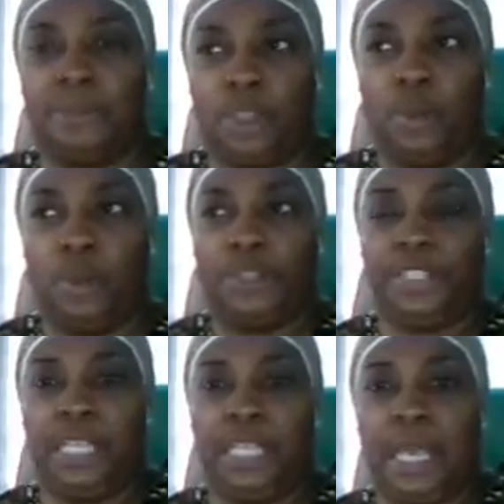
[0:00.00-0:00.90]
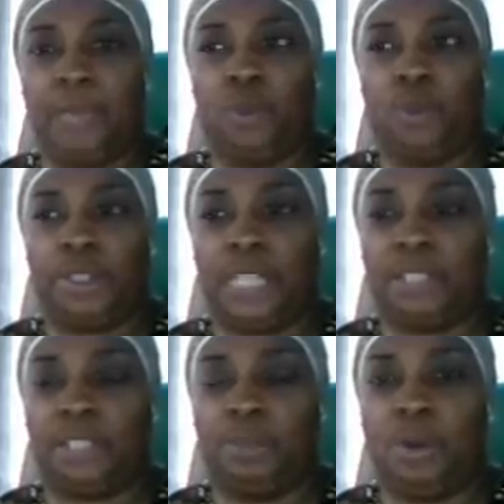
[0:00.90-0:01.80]
So we'll see how it works
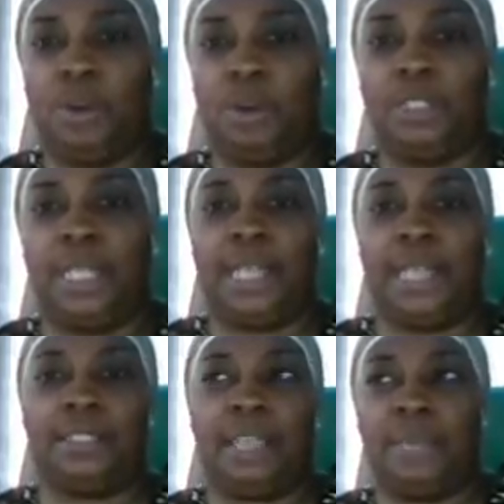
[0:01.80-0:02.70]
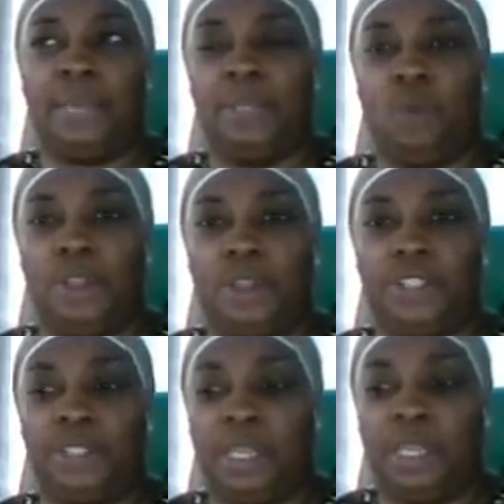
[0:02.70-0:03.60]
out tomorrow. The last time he washed
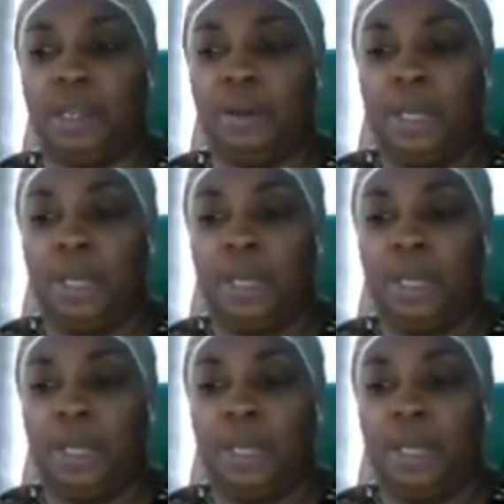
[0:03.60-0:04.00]
his hair,